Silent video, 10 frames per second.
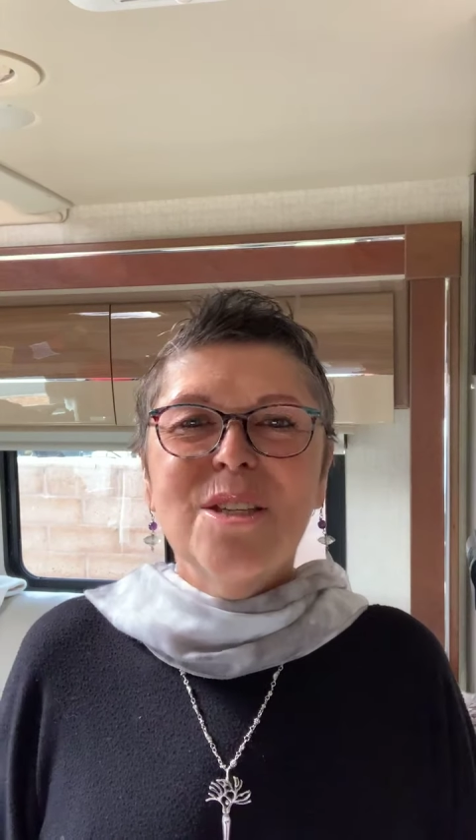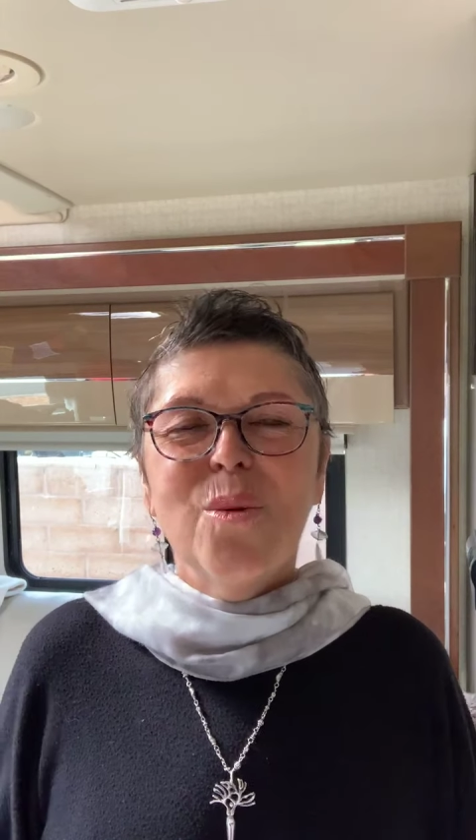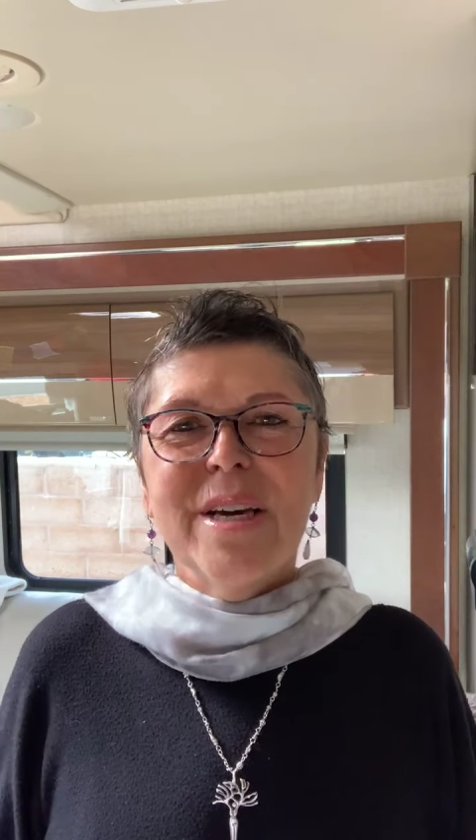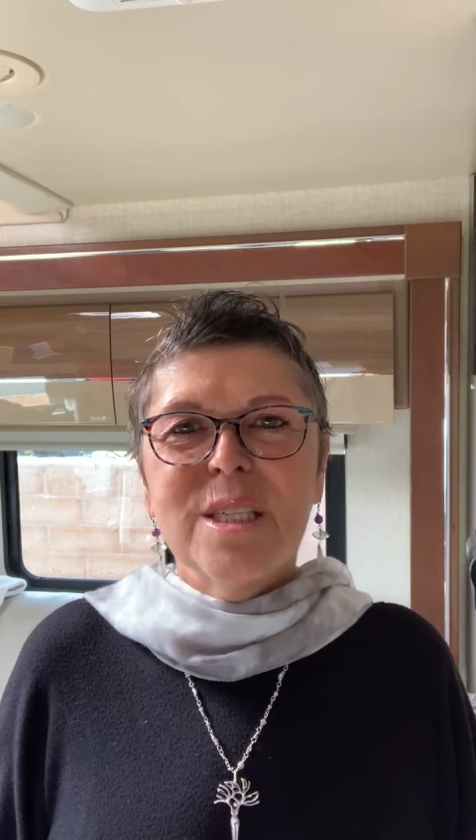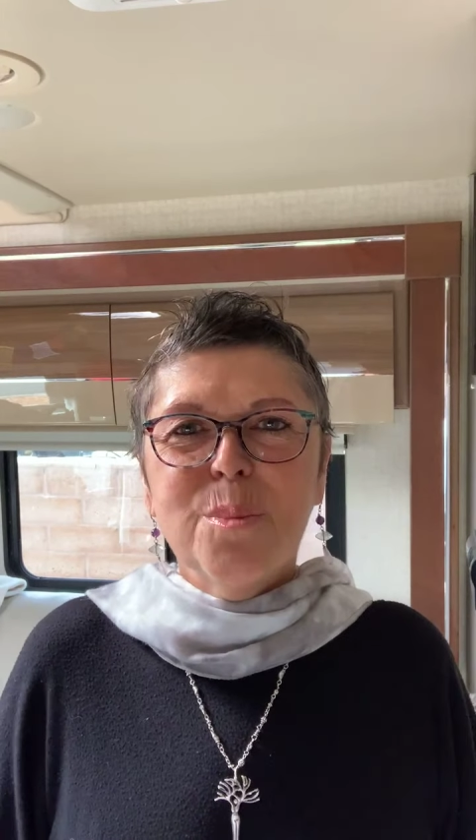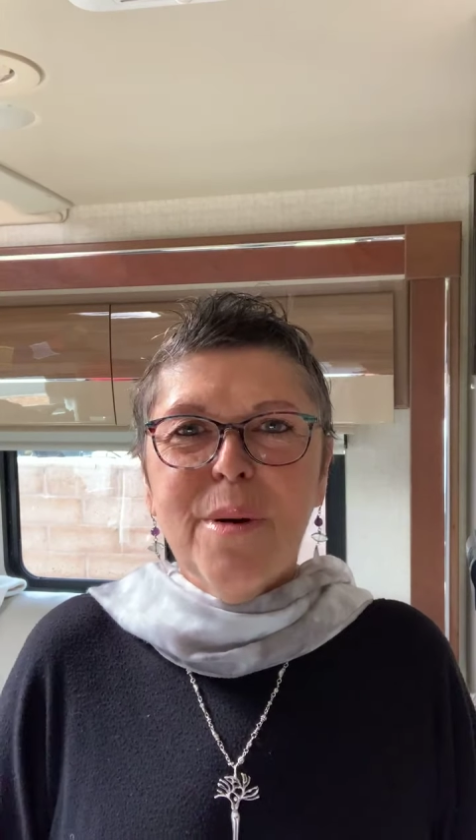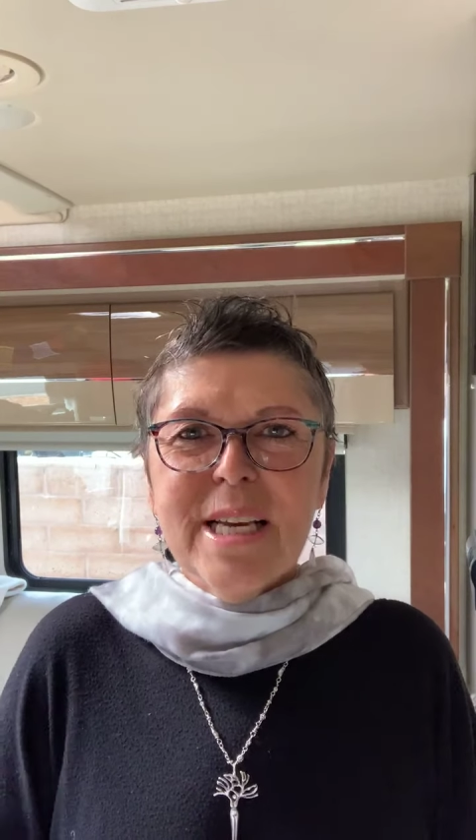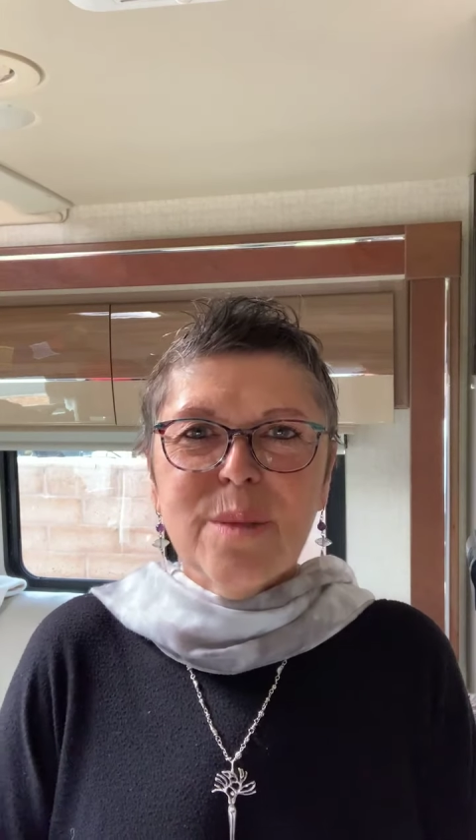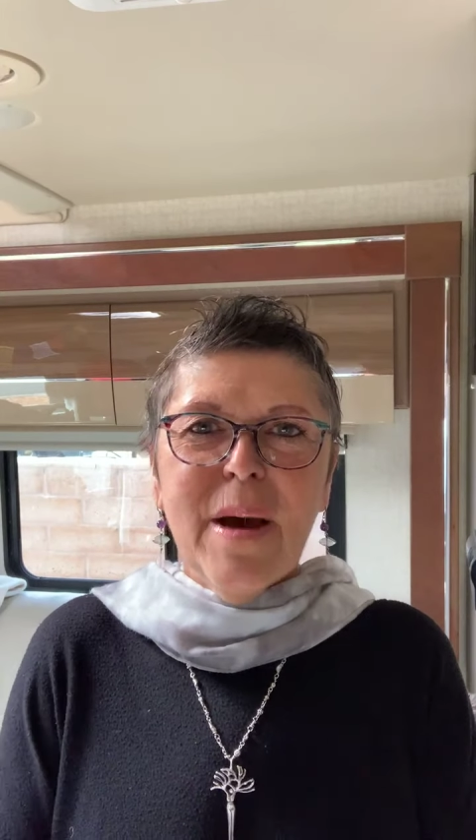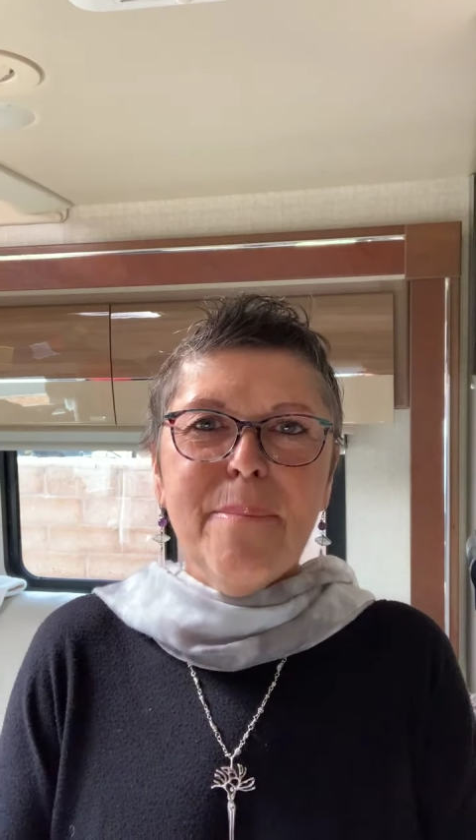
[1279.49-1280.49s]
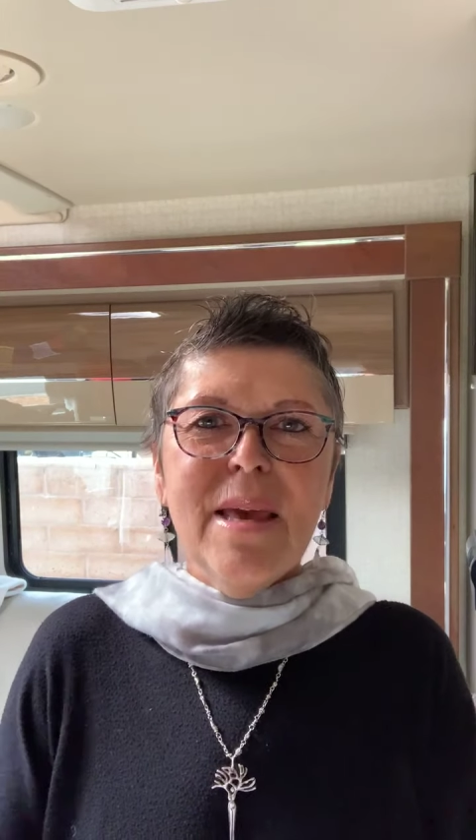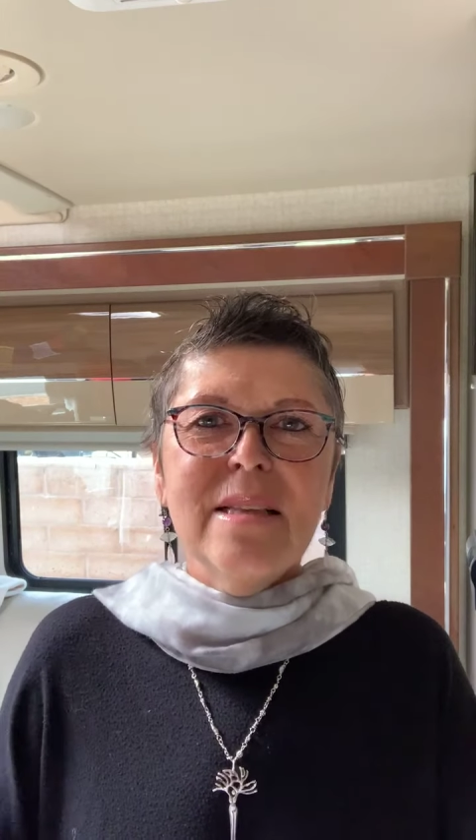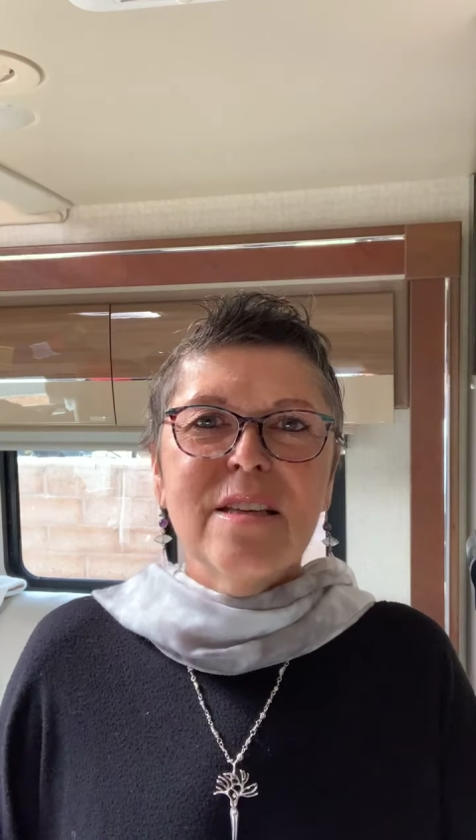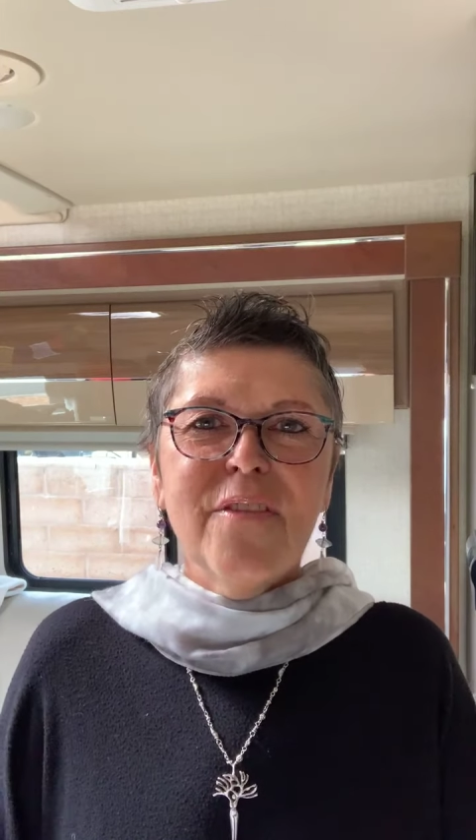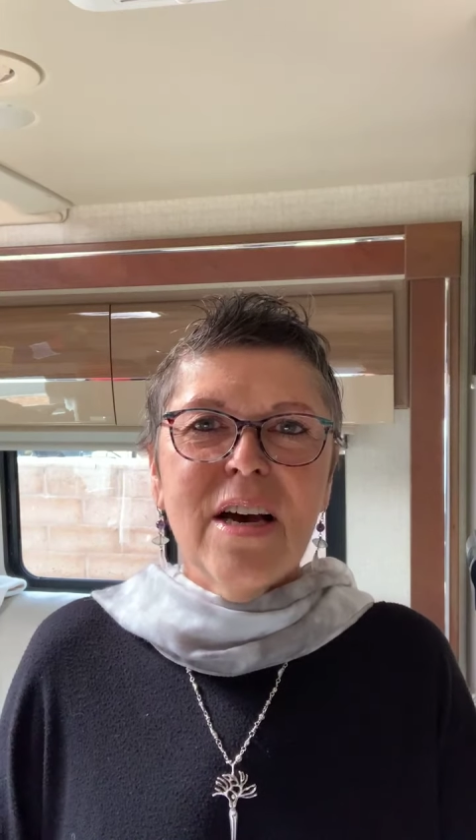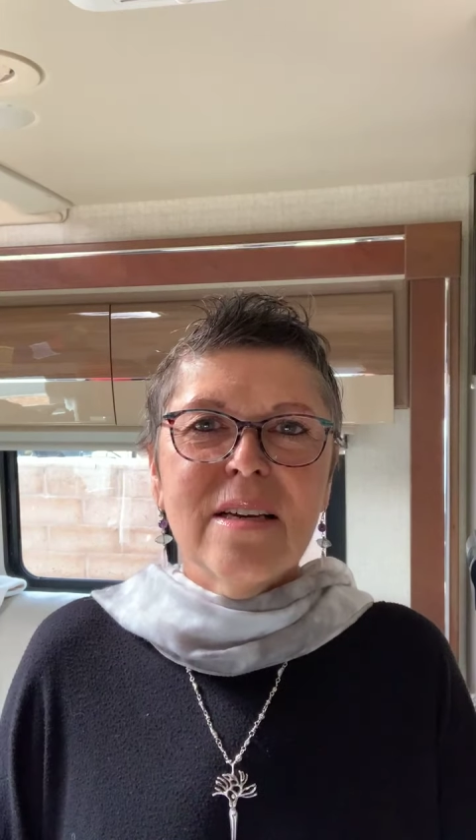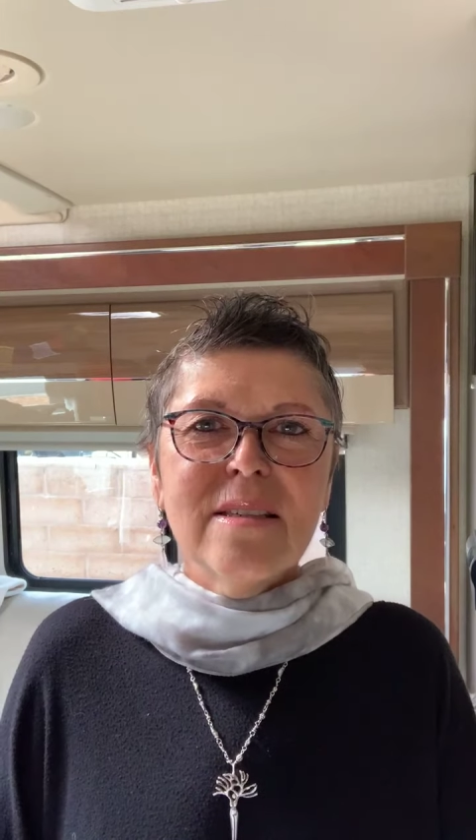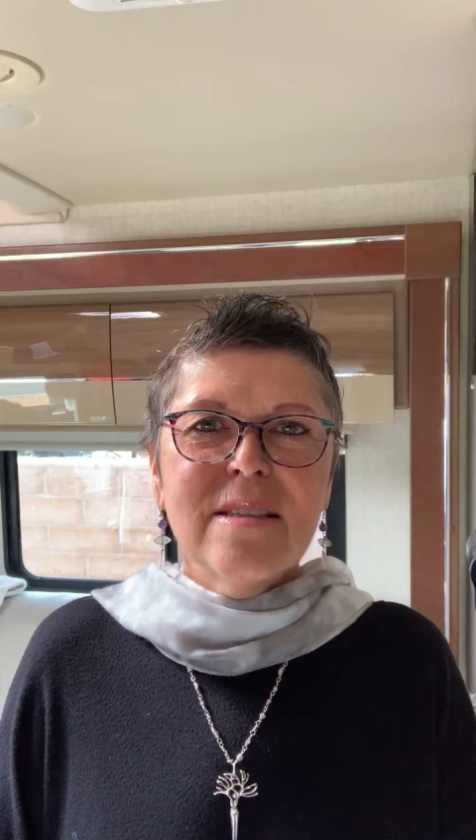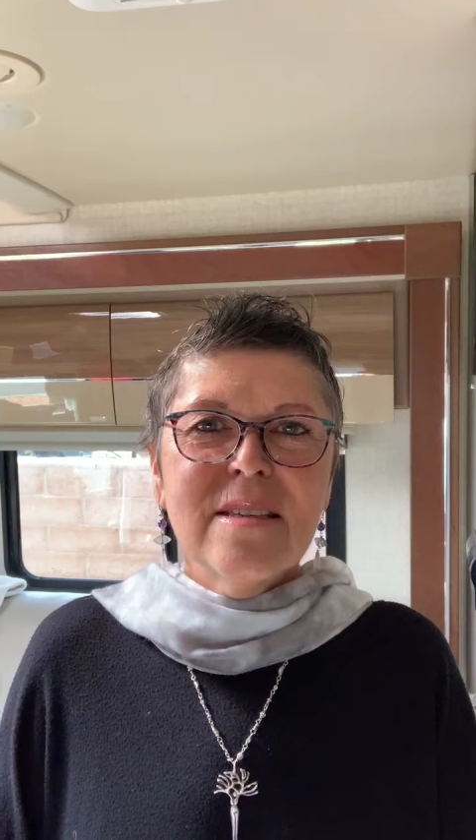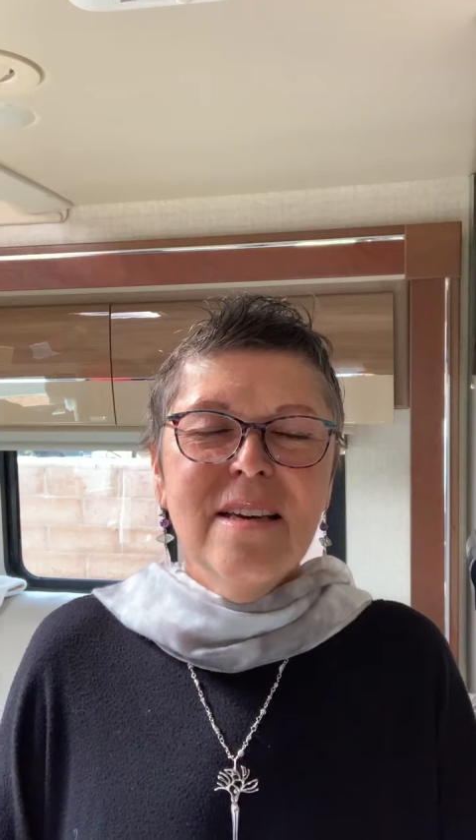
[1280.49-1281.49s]
to express by means of
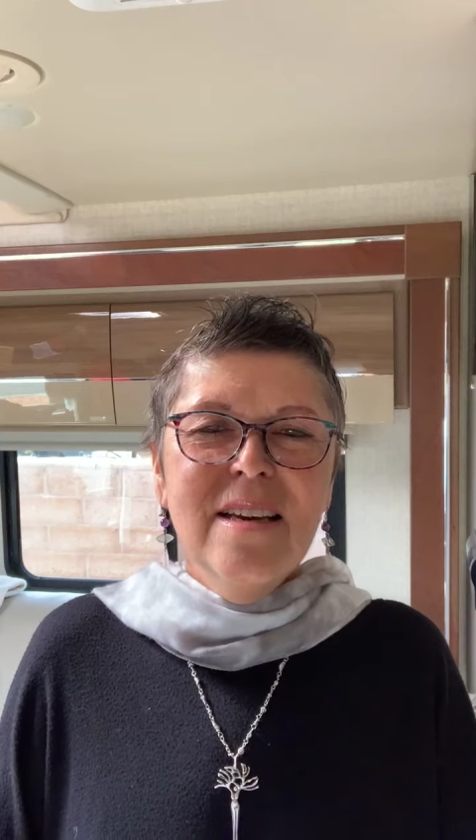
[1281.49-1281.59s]
us